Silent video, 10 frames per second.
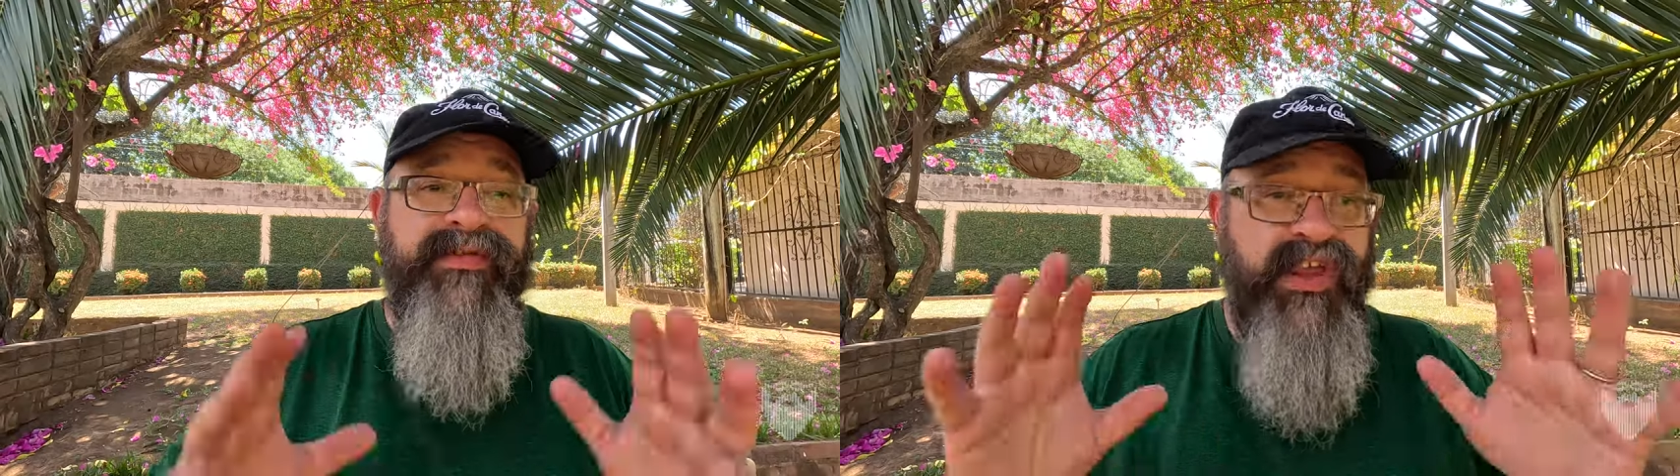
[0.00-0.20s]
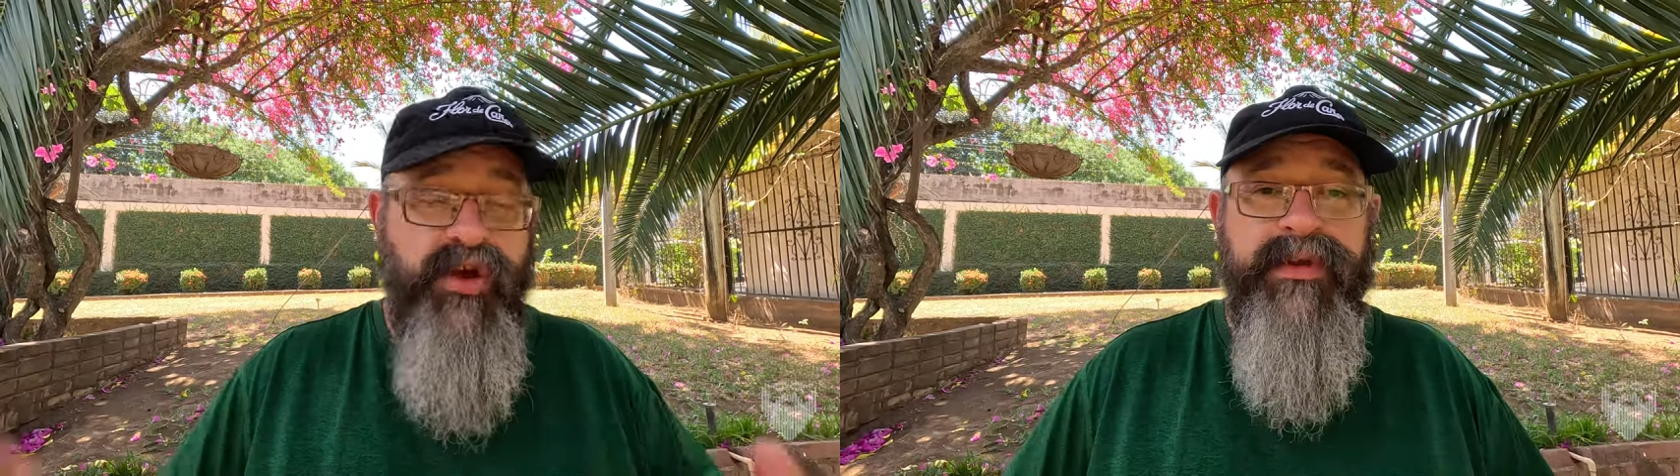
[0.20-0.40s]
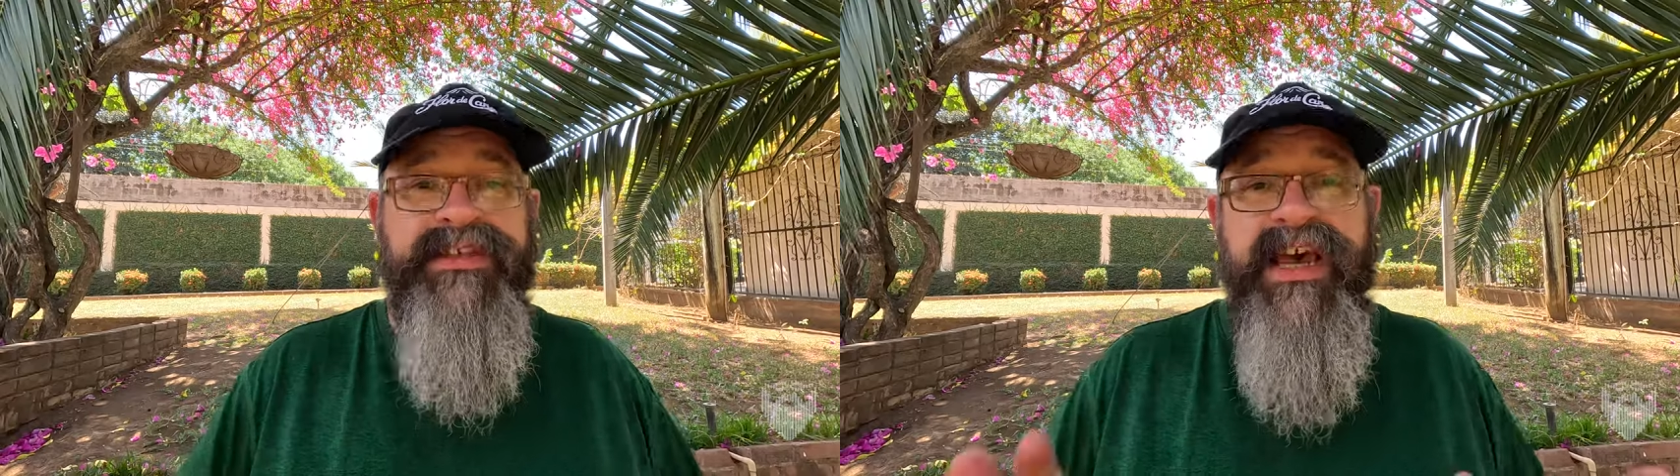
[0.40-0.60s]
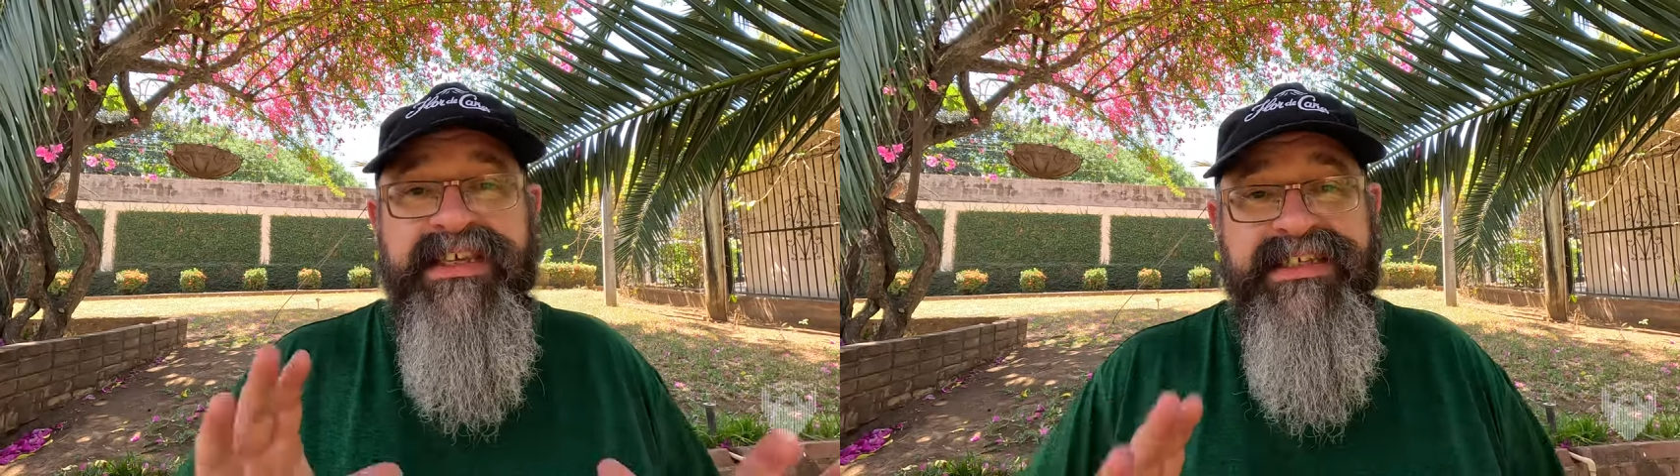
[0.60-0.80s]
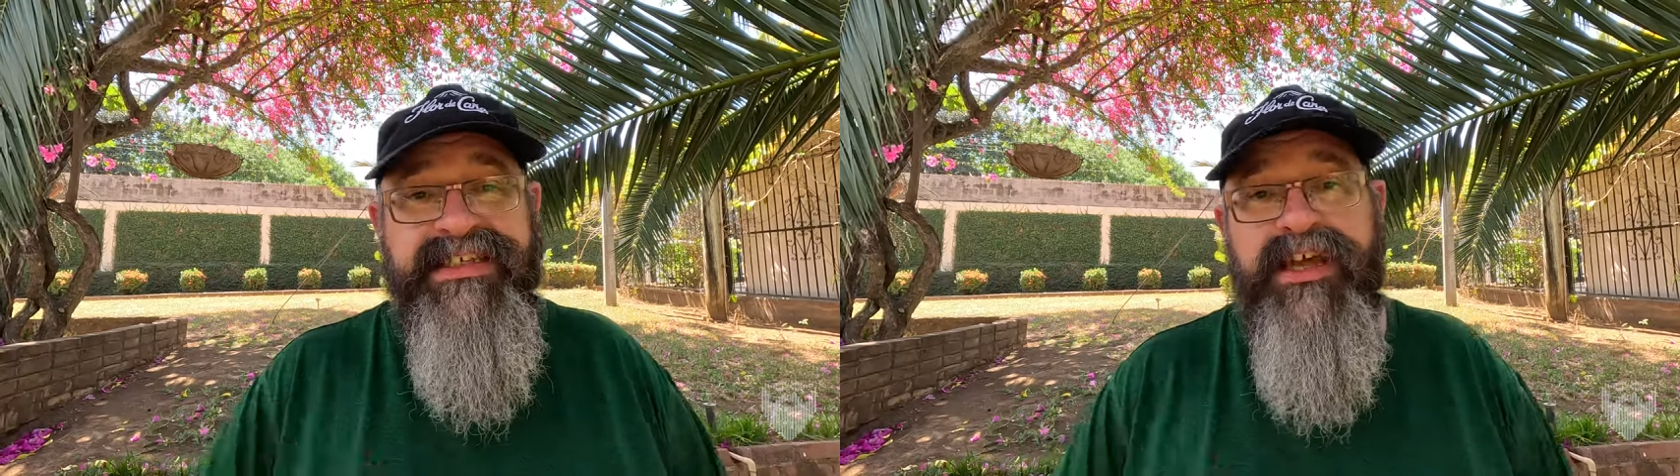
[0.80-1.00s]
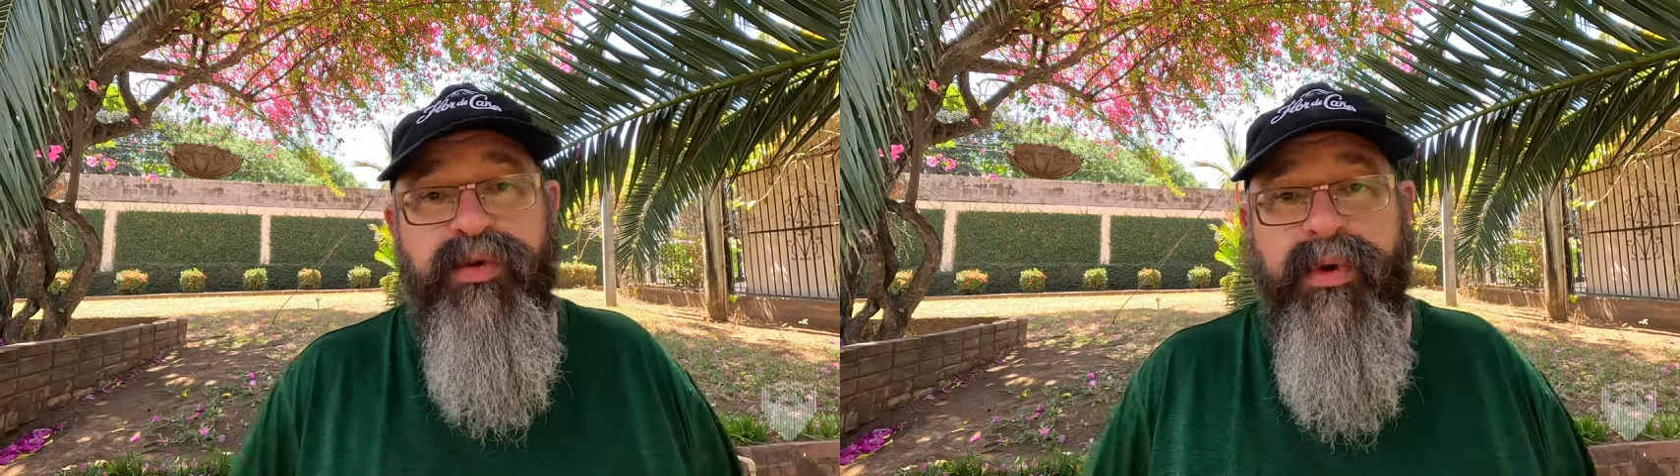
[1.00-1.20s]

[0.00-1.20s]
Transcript: if the humans still